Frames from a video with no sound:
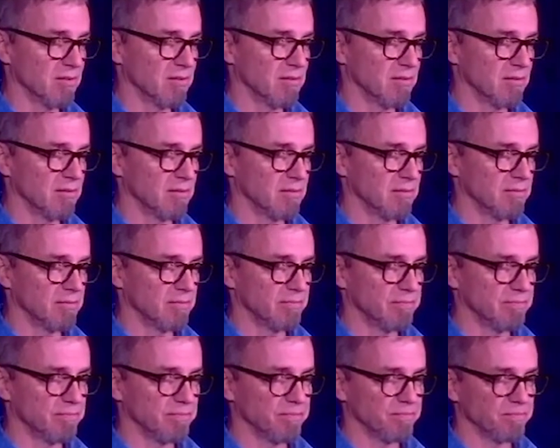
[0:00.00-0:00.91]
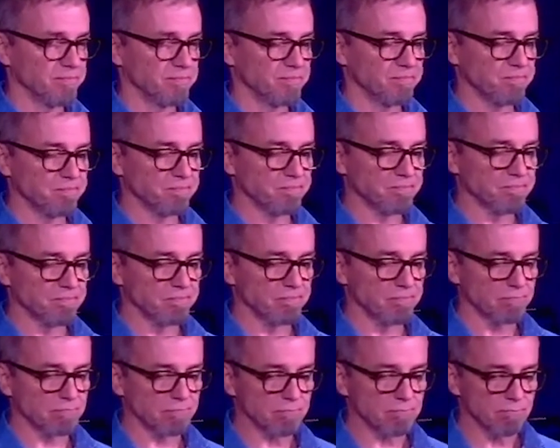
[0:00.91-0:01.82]

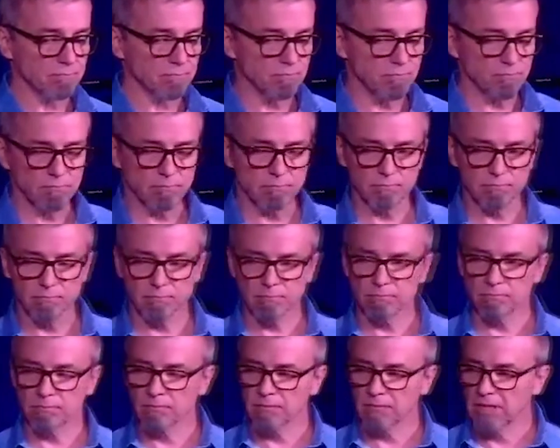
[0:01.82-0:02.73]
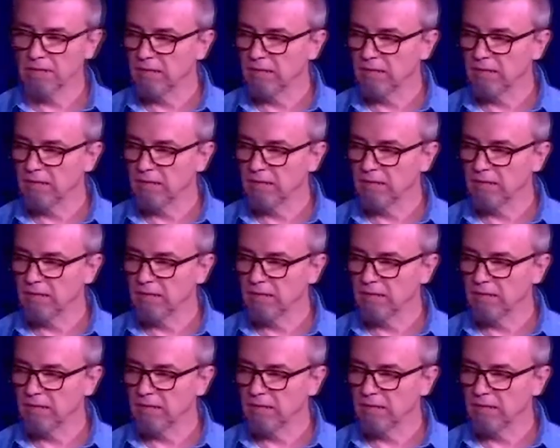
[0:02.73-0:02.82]
[no speech]